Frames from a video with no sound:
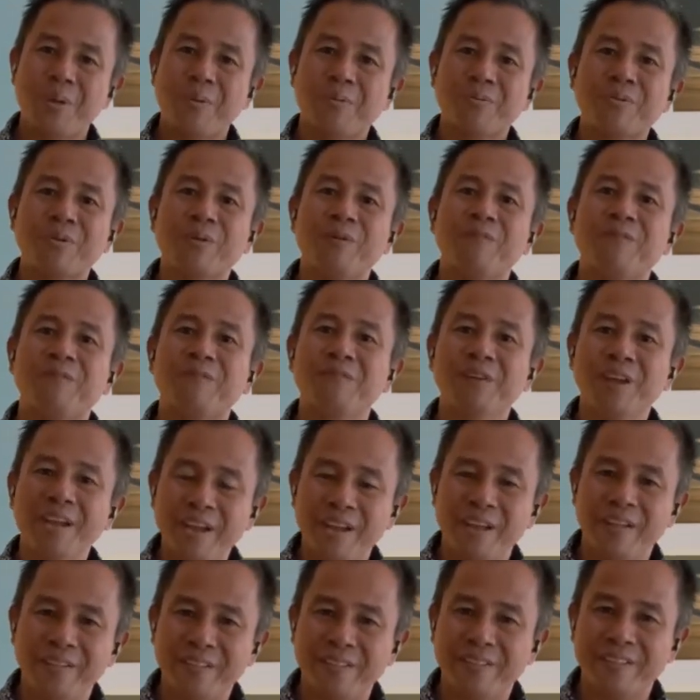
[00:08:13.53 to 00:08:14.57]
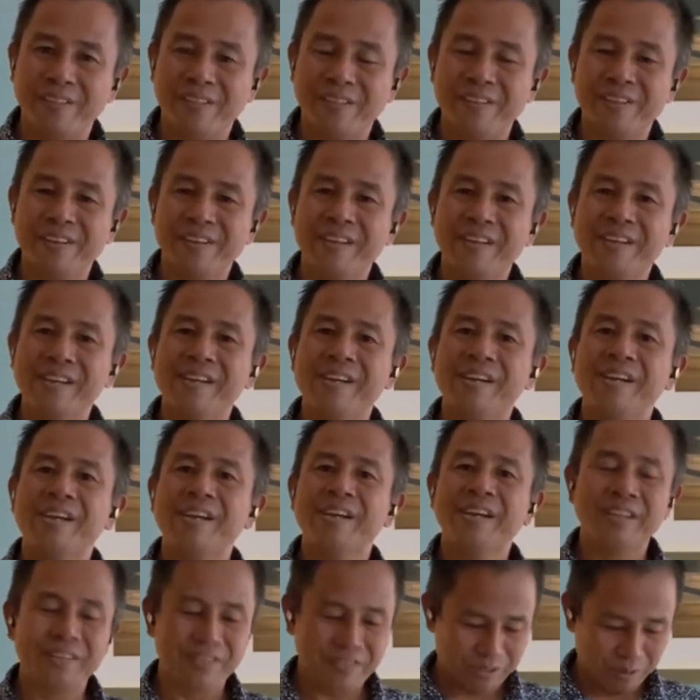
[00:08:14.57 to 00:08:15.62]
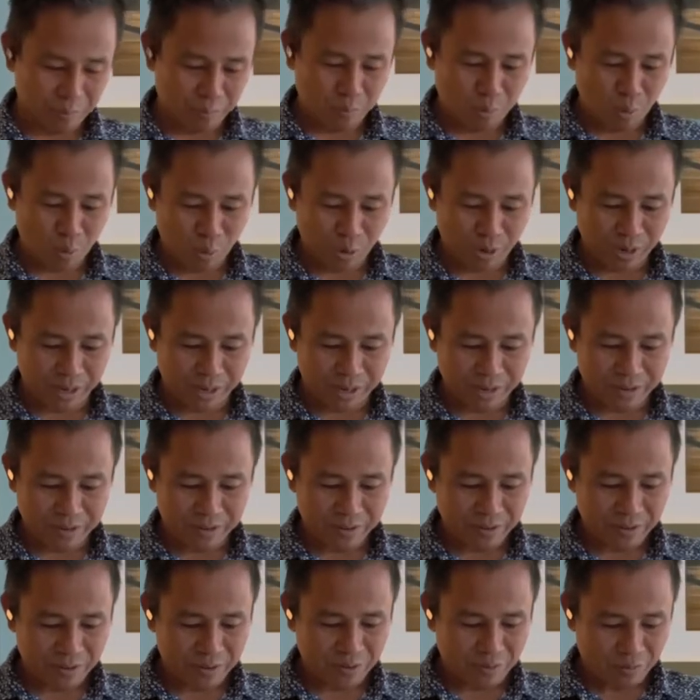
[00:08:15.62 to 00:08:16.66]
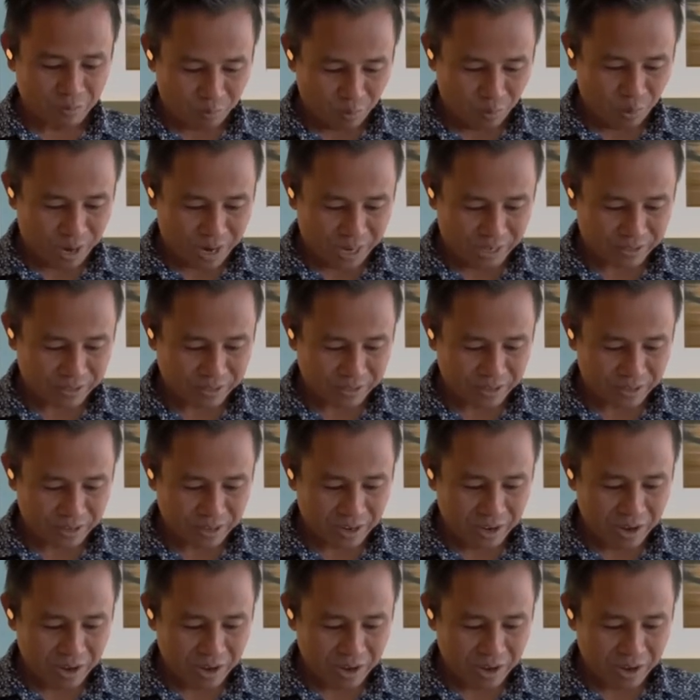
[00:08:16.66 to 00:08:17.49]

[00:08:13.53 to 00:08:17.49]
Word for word: So faith, it's important for us.